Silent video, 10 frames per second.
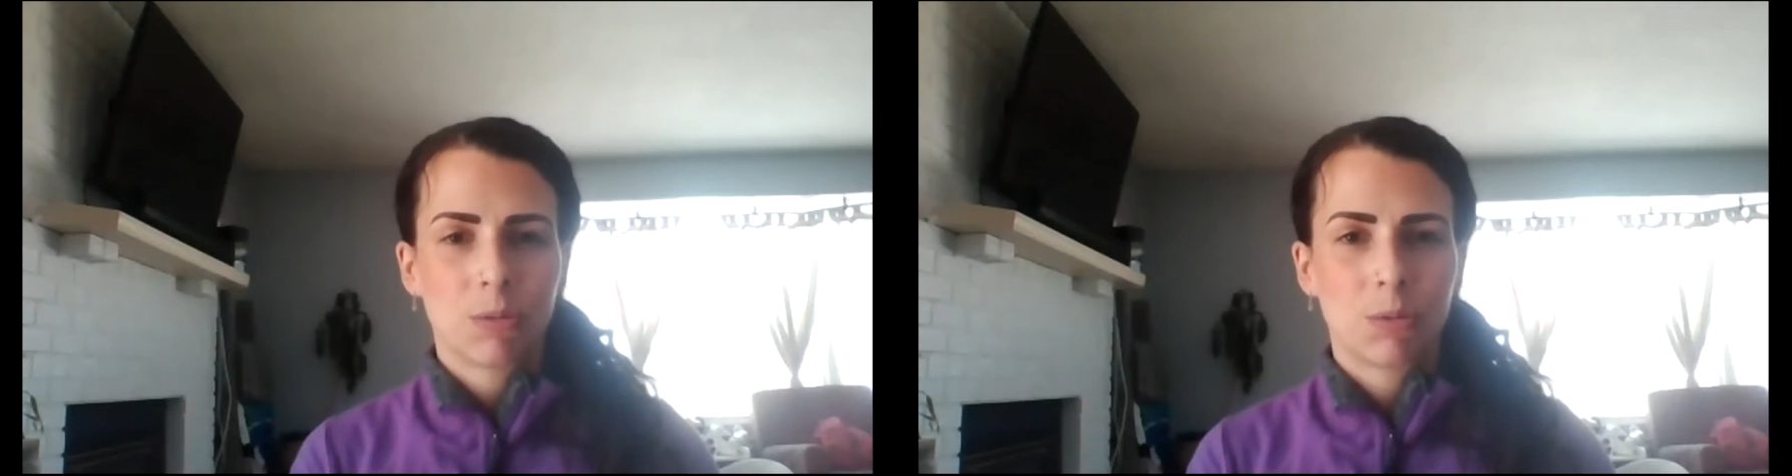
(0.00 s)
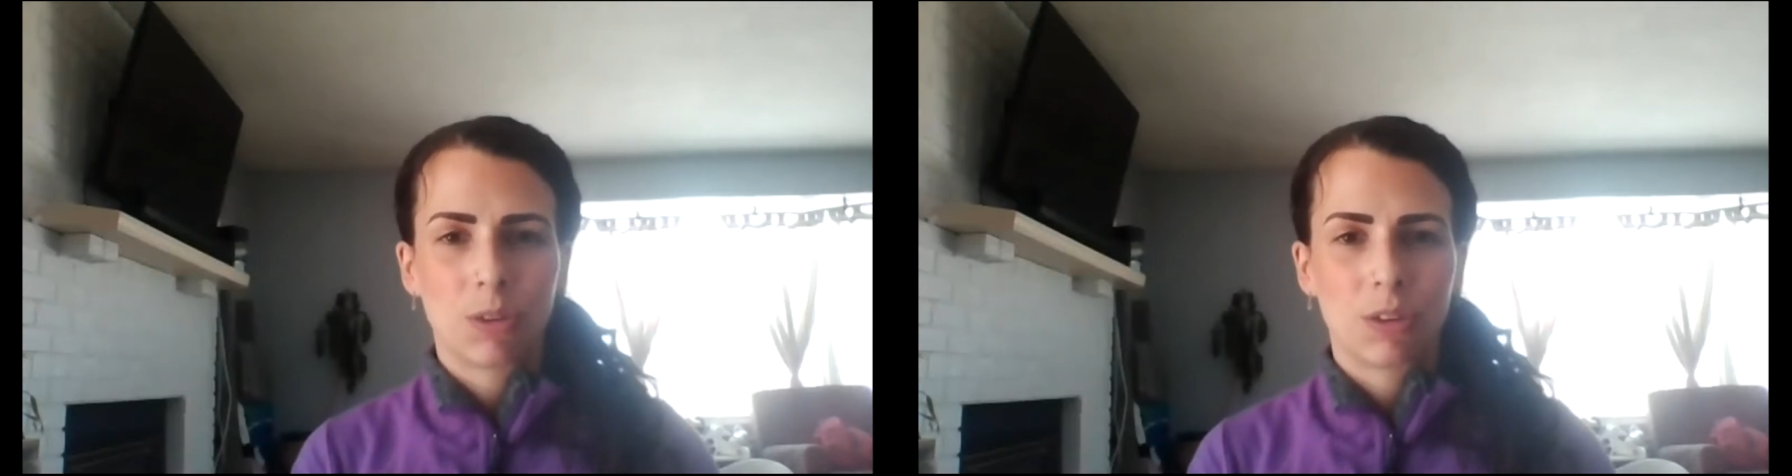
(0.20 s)

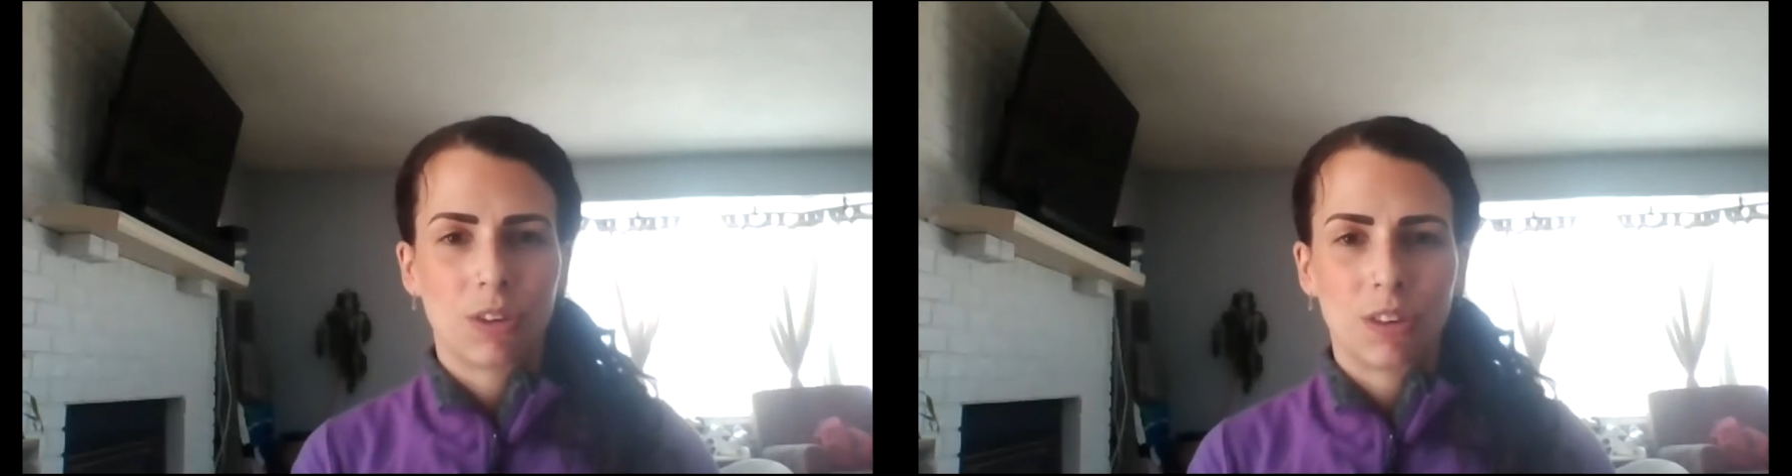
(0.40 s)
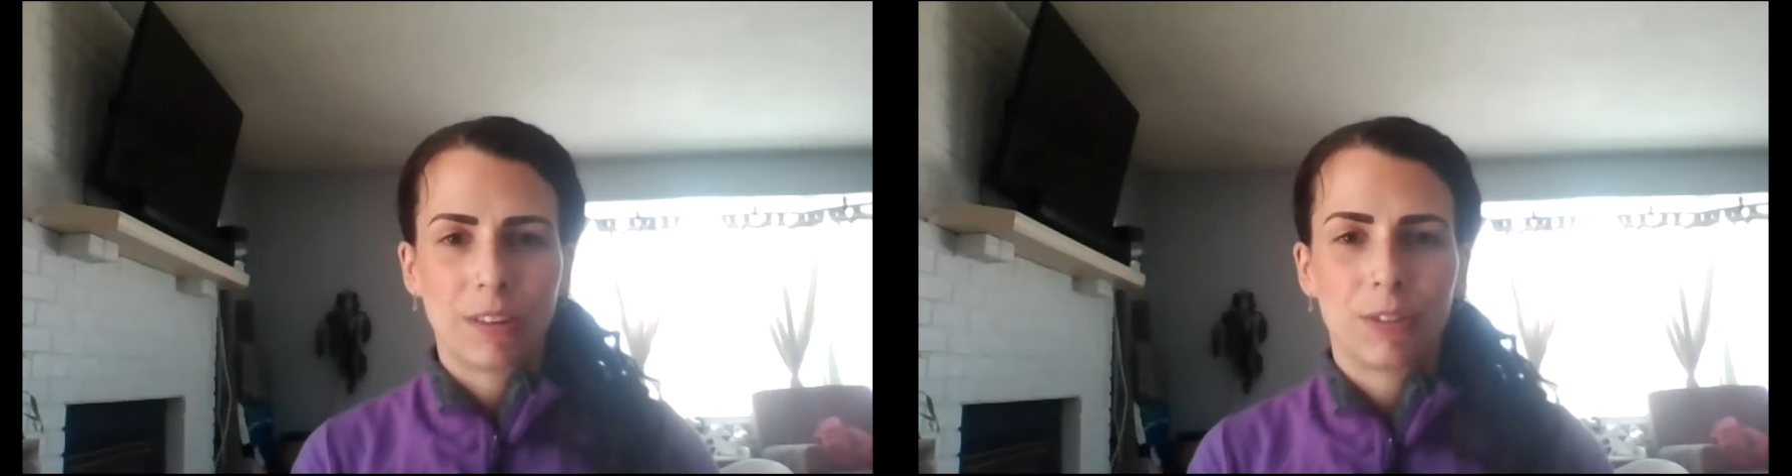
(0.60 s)
Well,
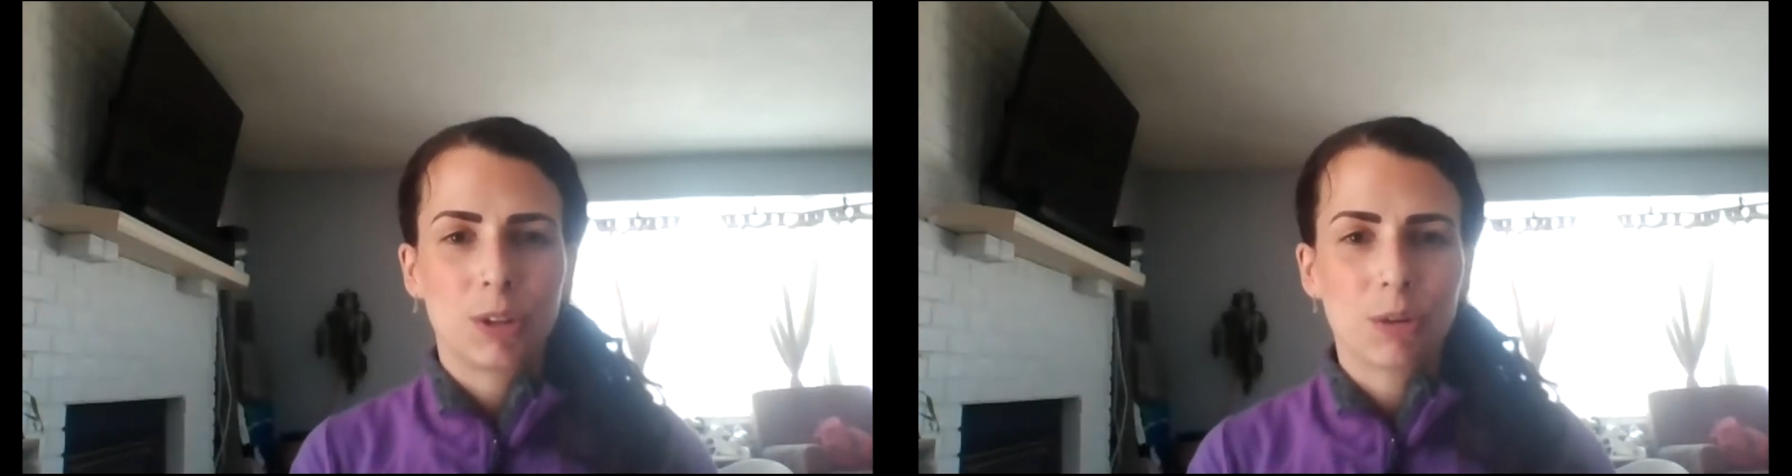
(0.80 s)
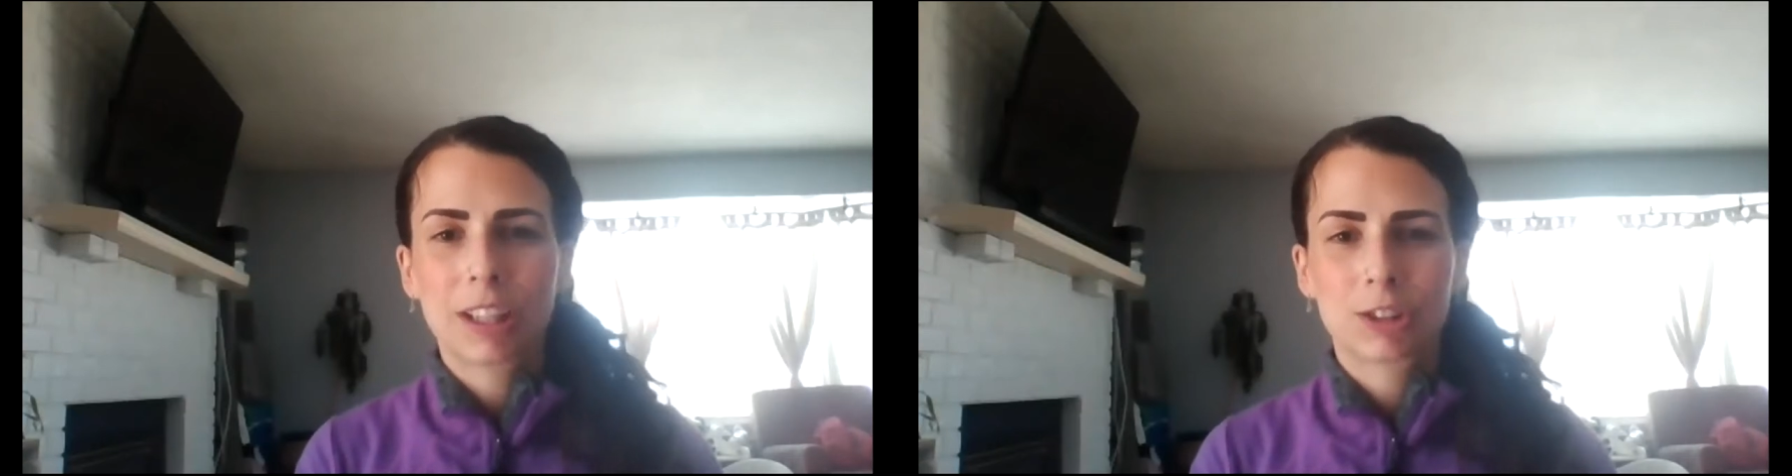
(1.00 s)
if you
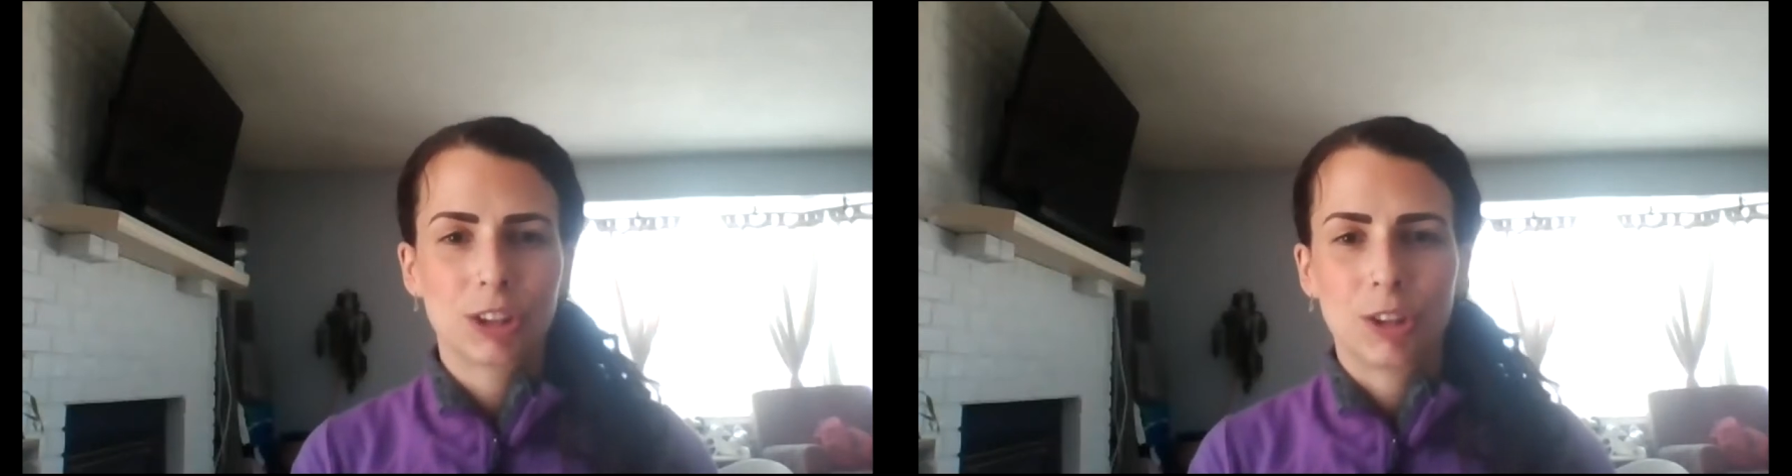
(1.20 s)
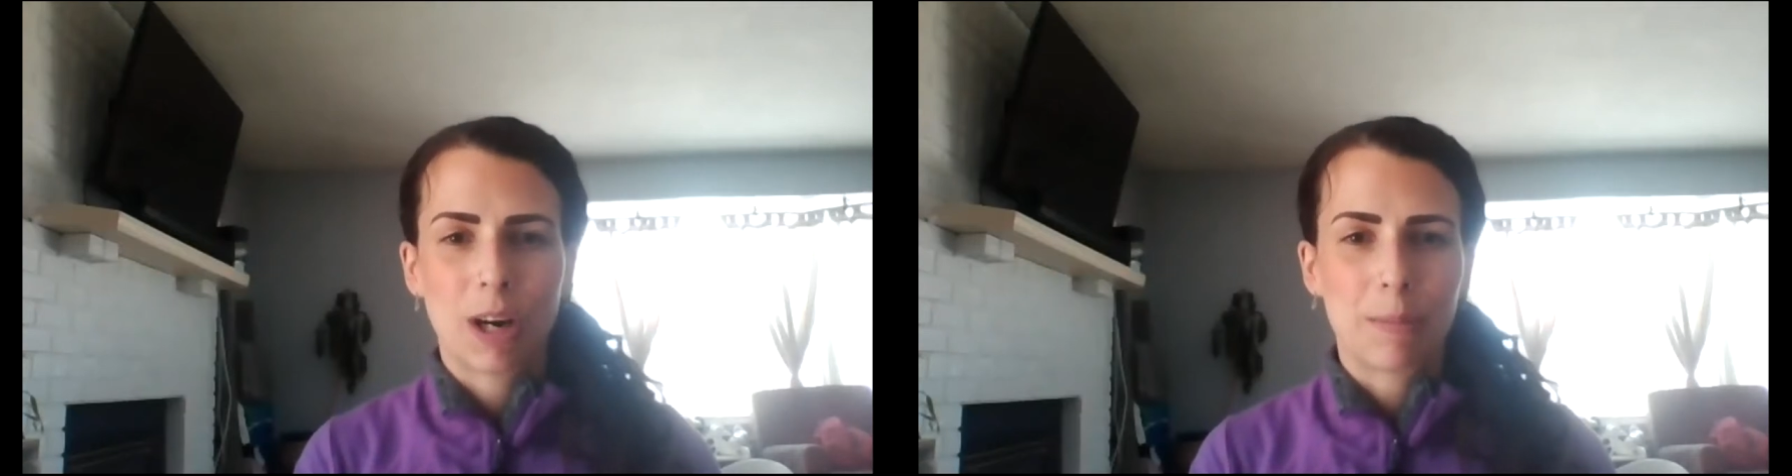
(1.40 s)
don't actually know how